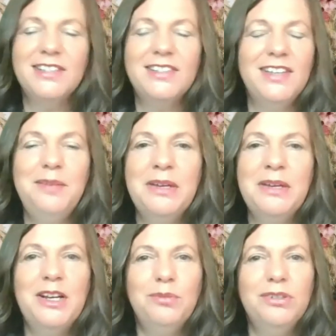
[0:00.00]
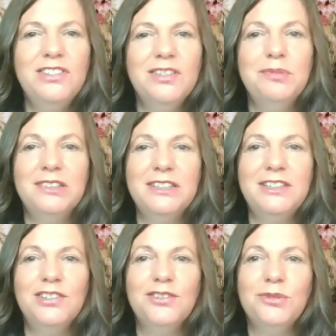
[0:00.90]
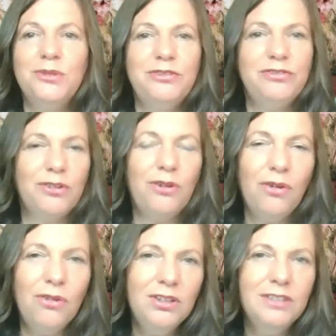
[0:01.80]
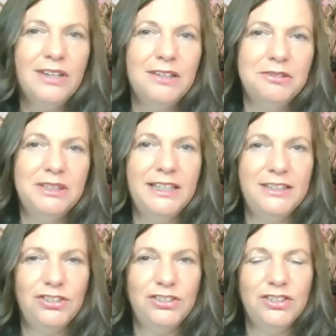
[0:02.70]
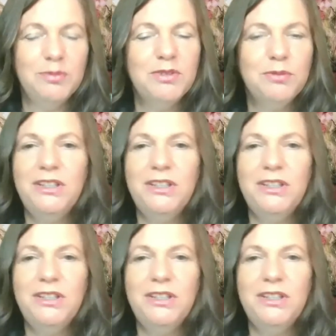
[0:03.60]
The same principle is true for all of our relationships.